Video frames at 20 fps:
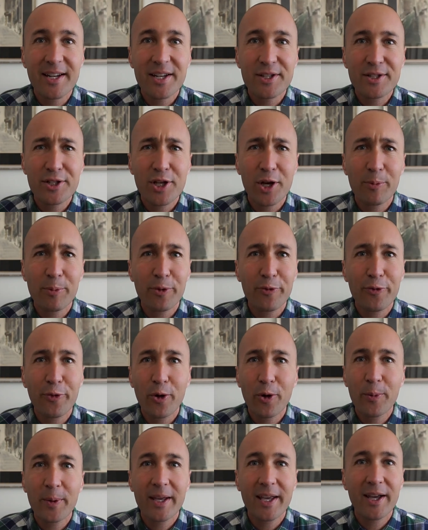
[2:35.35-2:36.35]
And so
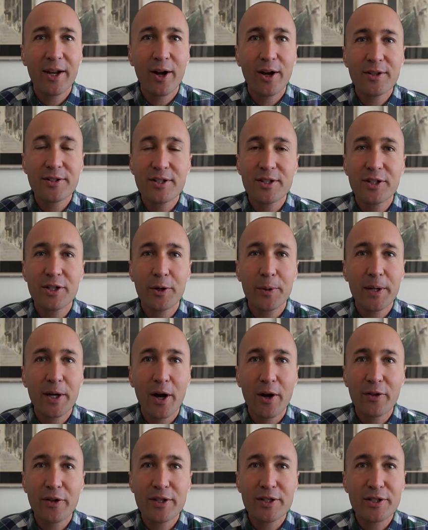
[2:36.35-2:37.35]
before we get on to doing
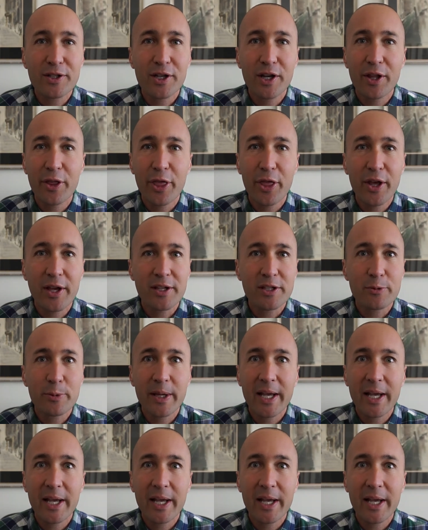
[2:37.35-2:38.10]
all these good things,